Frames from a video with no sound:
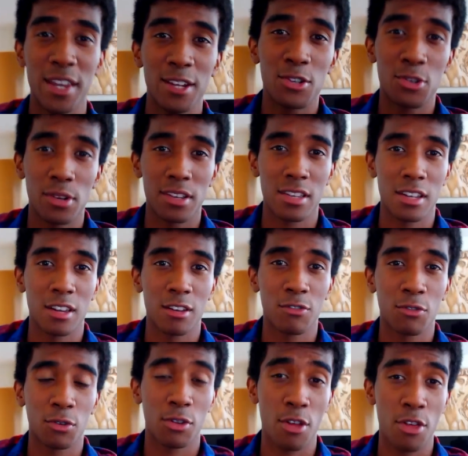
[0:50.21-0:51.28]
interesting
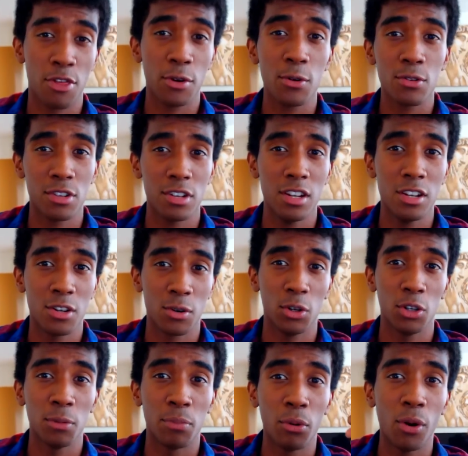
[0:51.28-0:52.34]
for the 13-year-old
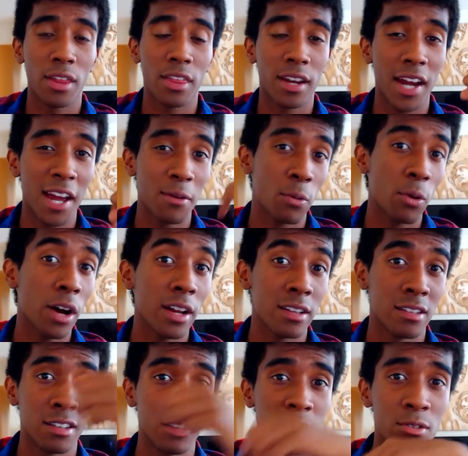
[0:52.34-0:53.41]
boy that I
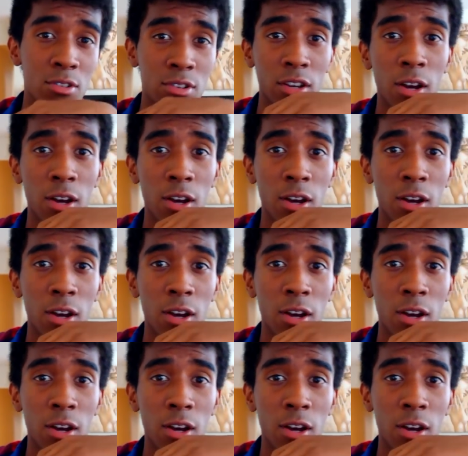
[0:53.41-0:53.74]
was years